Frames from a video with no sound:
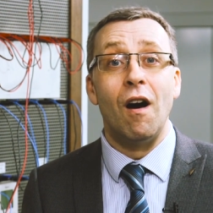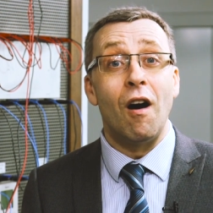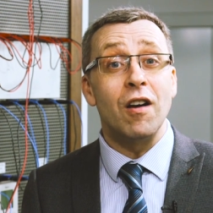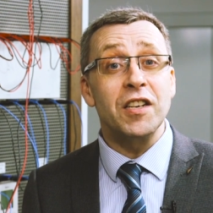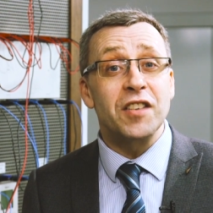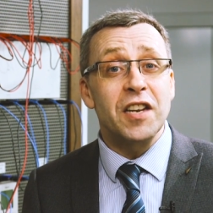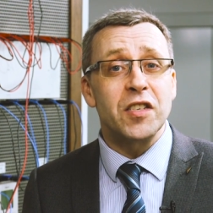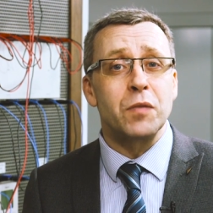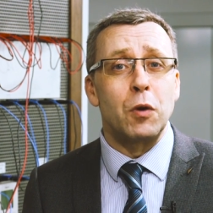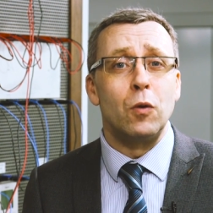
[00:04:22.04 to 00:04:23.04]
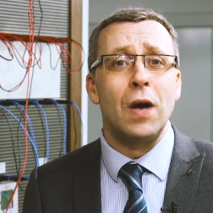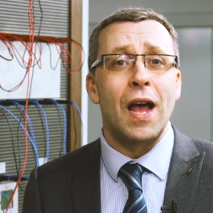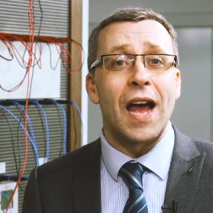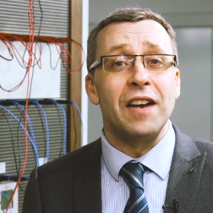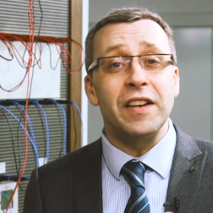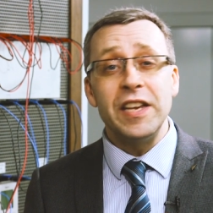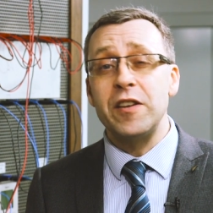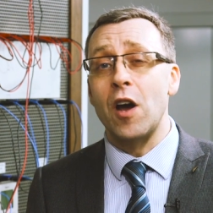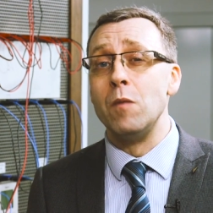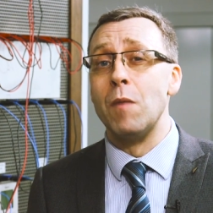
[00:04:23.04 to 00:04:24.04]
High sensible and
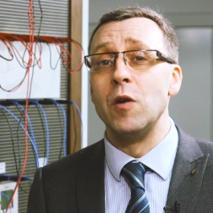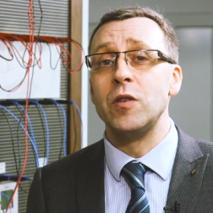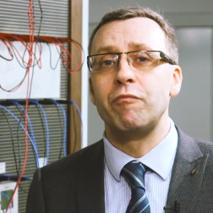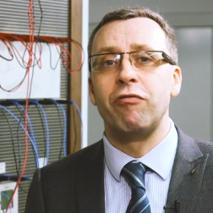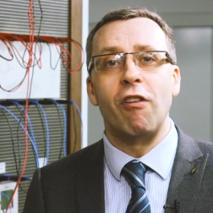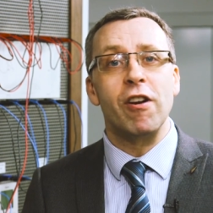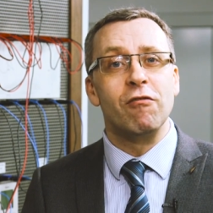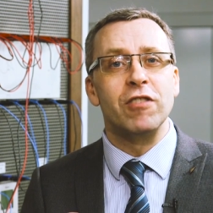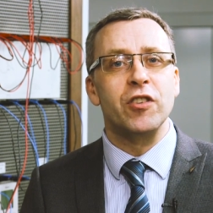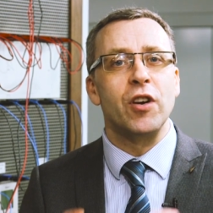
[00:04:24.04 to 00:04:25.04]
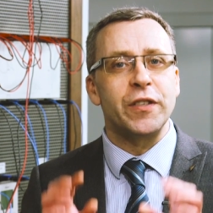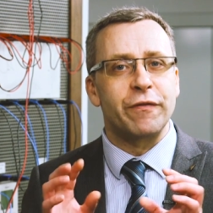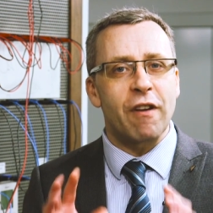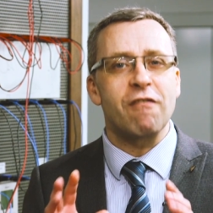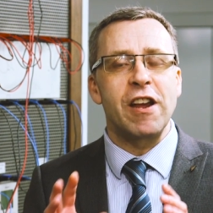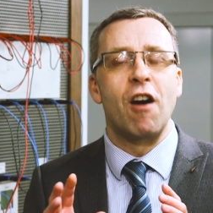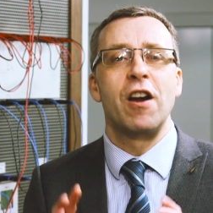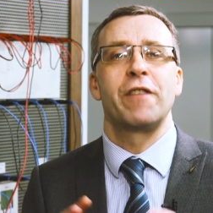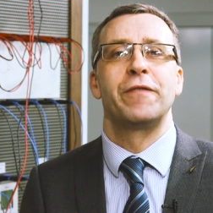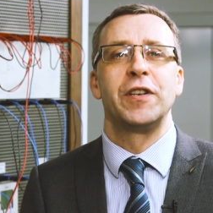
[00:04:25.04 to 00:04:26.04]
eco modes prioritise very
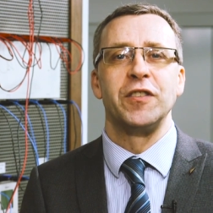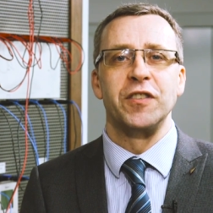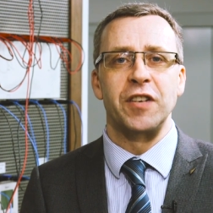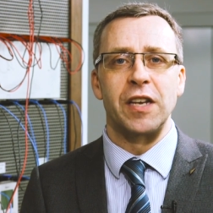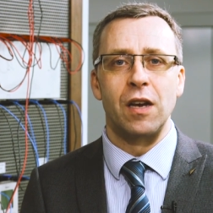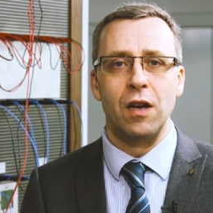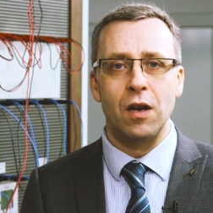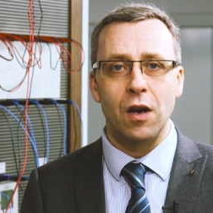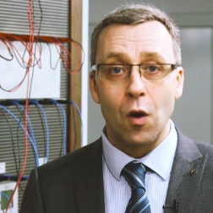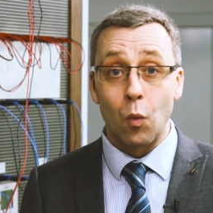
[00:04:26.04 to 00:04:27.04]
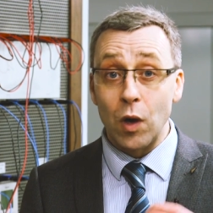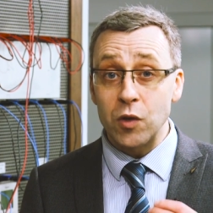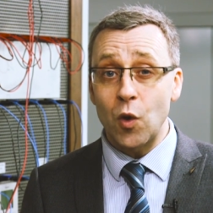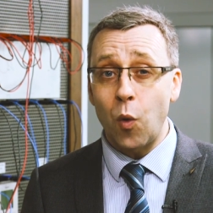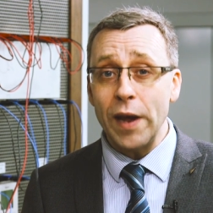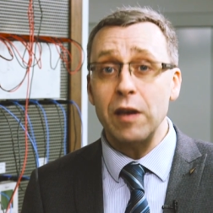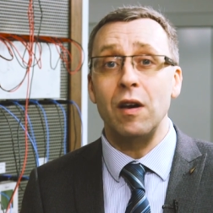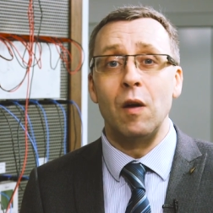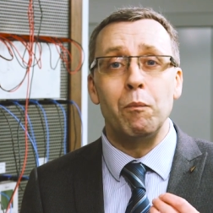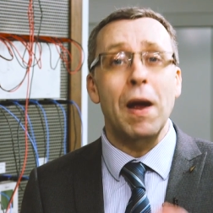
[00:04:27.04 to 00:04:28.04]
high efficiency, whilst quick
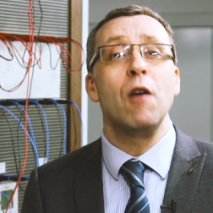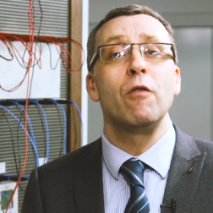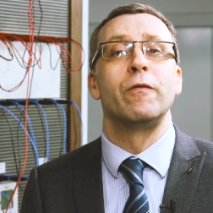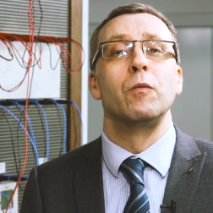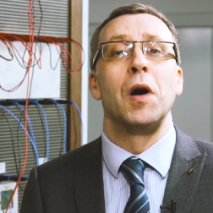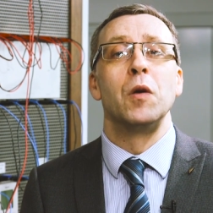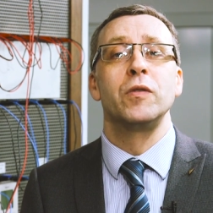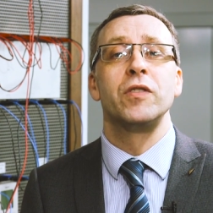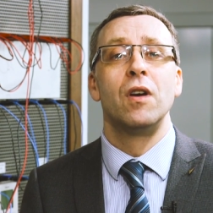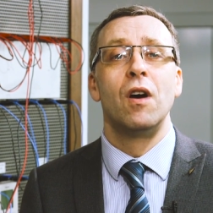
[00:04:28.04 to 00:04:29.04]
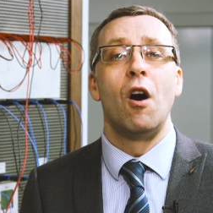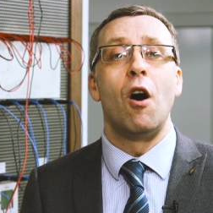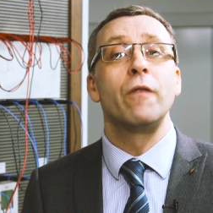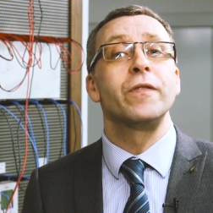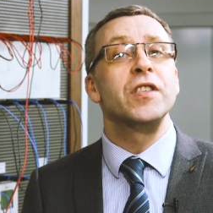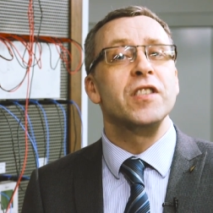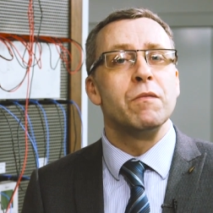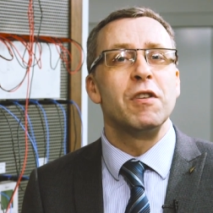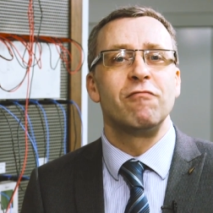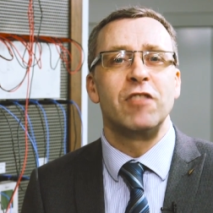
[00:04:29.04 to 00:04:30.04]
and powerful modes offer
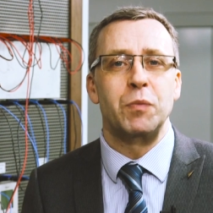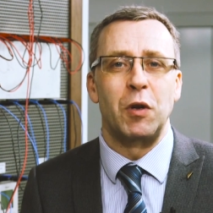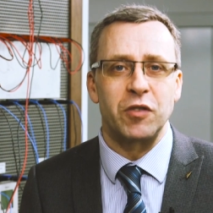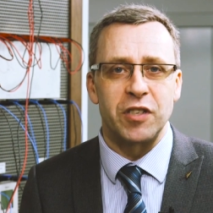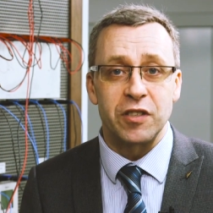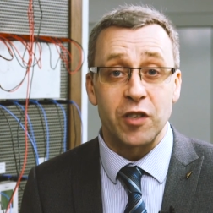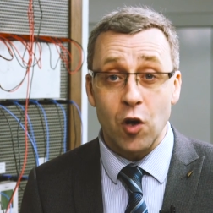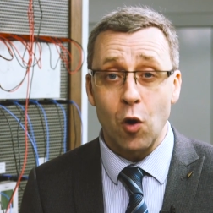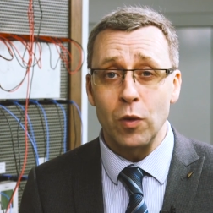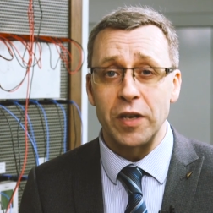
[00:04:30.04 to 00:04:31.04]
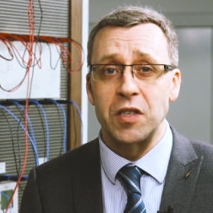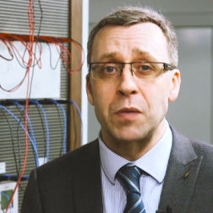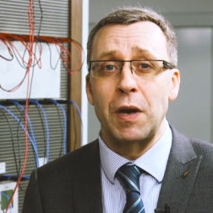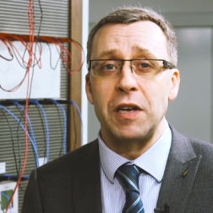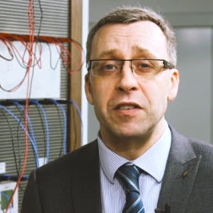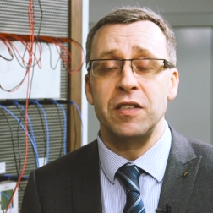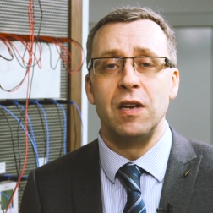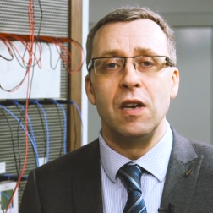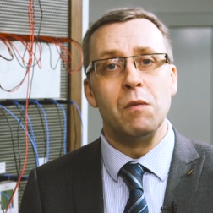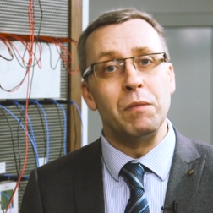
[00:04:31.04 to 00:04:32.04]
similar responses to cooling a space
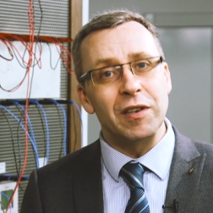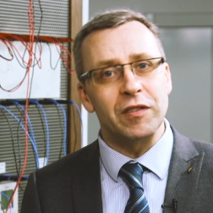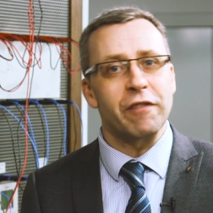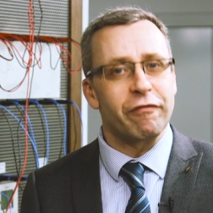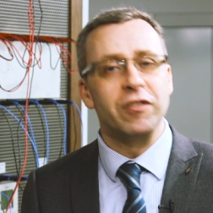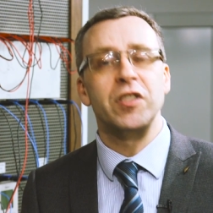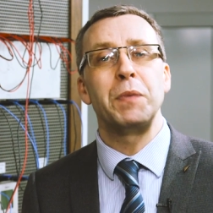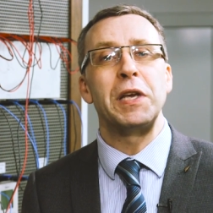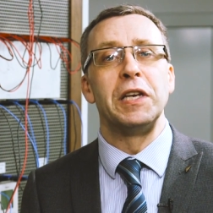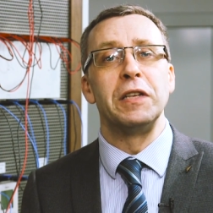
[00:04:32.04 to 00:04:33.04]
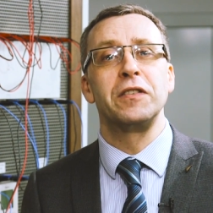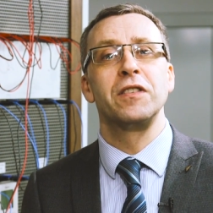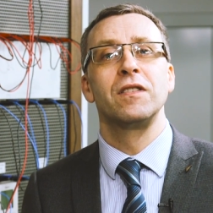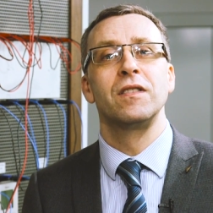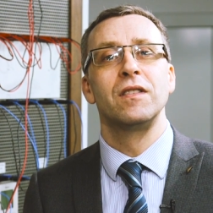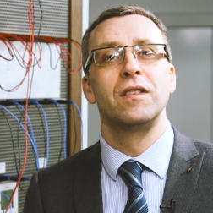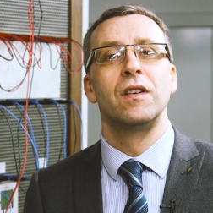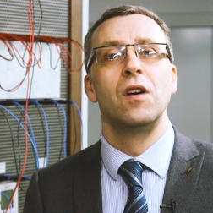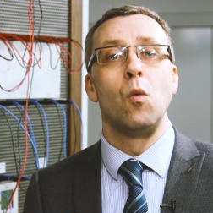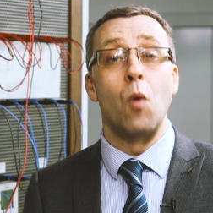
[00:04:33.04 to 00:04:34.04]
but at different speeds,
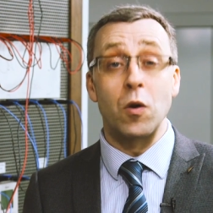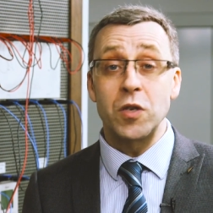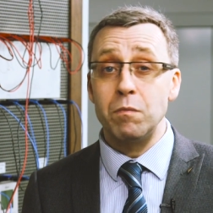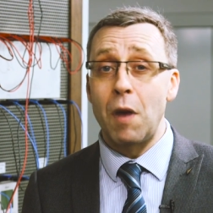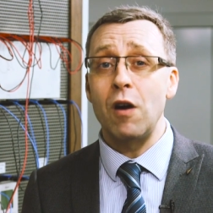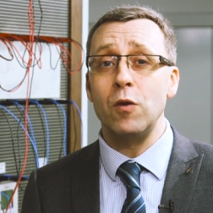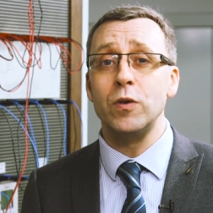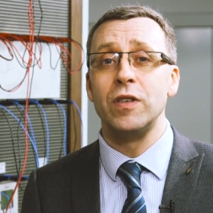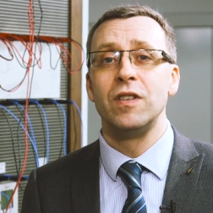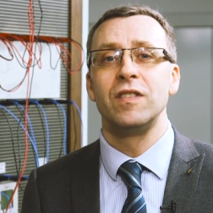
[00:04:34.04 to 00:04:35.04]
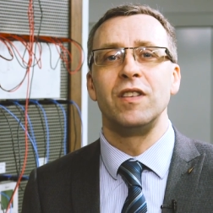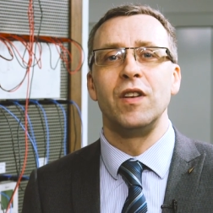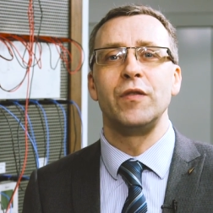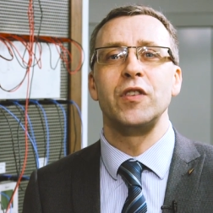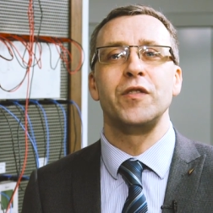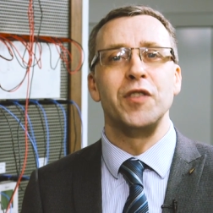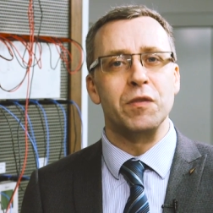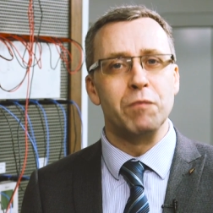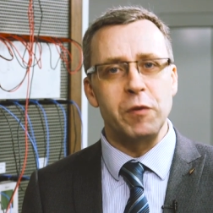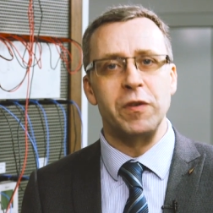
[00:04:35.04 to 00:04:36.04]
whilst mild delivers the
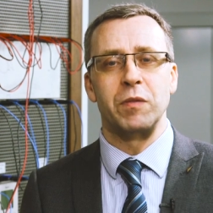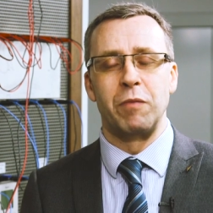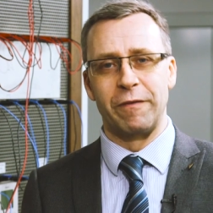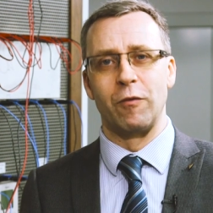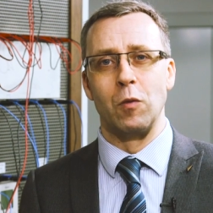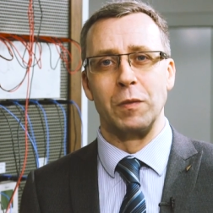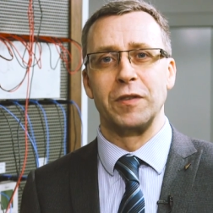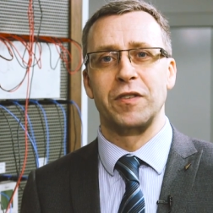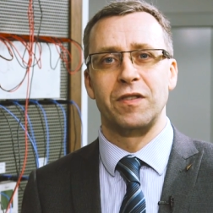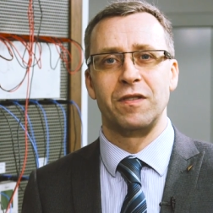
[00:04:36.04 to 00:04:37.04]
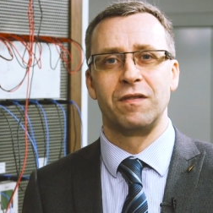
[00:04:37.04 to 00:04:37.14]
smoothest performance.